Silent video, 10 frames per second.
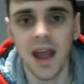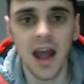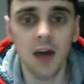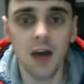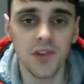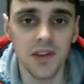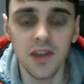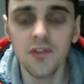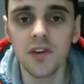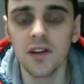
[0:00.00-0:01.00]
how
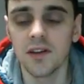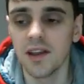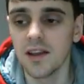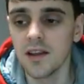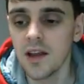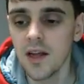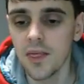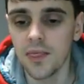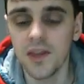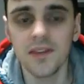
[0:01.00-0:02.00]
significantly
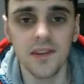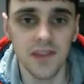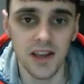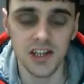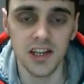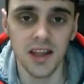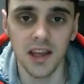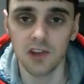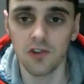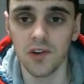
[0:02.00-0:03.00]
this has
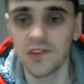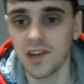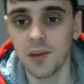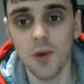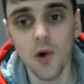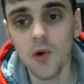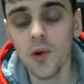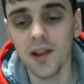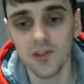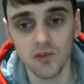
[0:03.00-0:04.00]
actually increased. And I'm
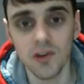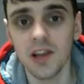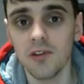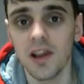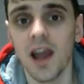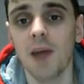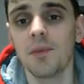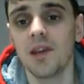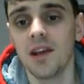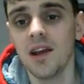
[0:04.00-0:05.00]
always really, really
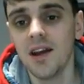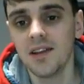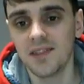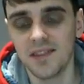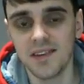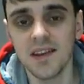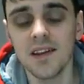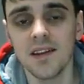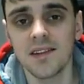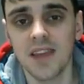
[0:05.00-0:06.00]
happy to
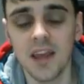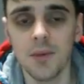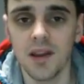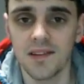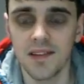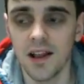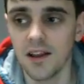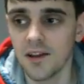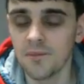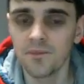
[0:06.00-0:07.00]
see this keep
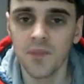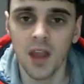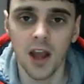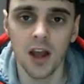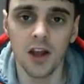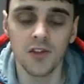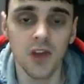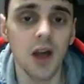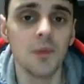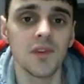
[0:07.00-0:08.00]
excelling
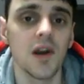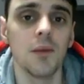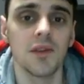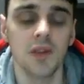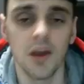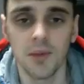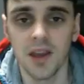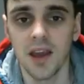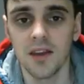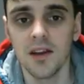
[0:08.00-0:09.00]
time and time and
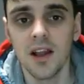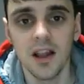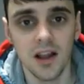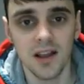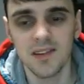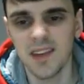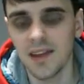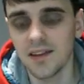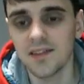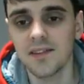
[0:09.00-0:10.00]
time again. Like I
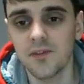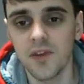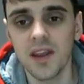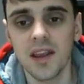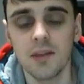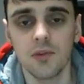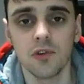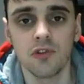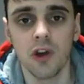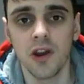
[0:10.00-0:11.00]
said, this thing
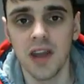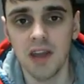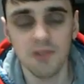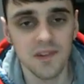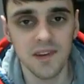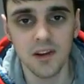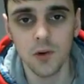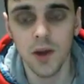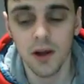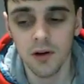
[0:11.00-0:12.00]
keeps on growing every
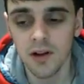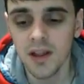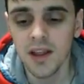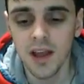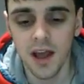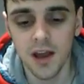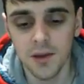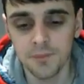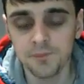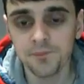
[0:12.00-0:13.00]
single hour
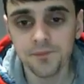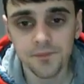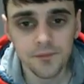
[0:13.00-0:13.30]
and